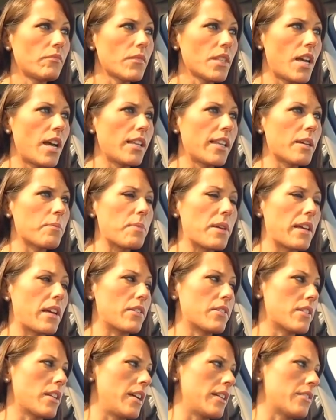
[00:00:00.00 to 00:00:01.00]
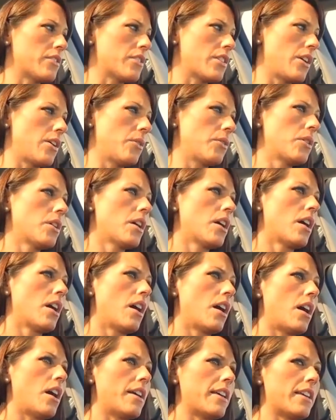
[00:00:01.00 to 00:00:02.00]
I like being outside. So
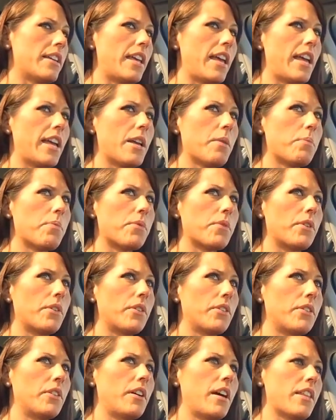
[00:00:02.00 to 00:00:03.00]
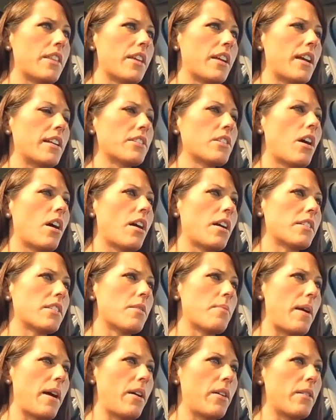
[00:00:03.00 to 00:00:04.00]
in April, I think I talked
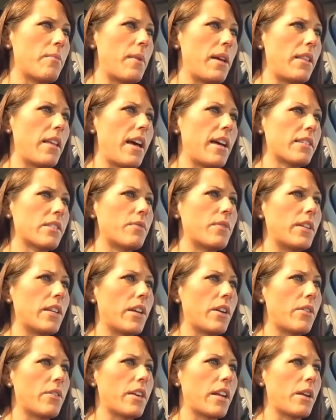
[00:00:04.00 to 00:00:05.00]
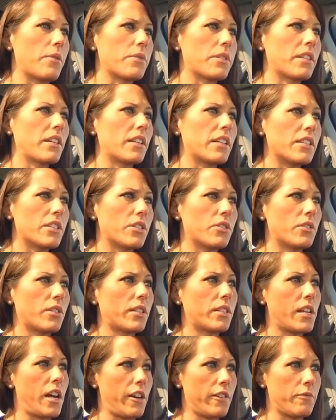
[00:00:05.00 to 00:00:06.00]
about in my last video that I was going to do
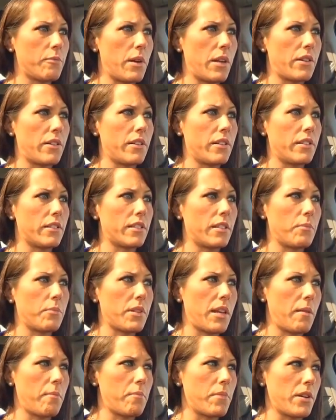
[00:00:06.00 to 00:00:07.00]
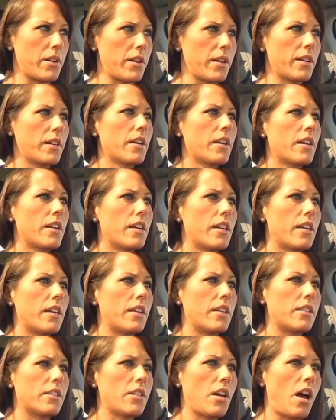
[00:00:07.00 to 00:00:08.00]
Tough Mudder in September
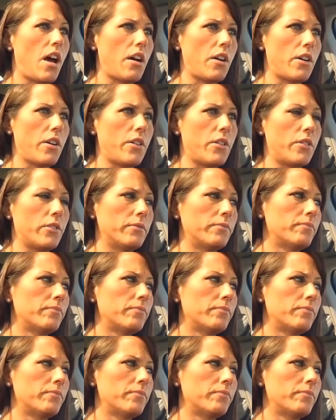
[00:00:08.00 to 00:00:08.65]
in Tahoe,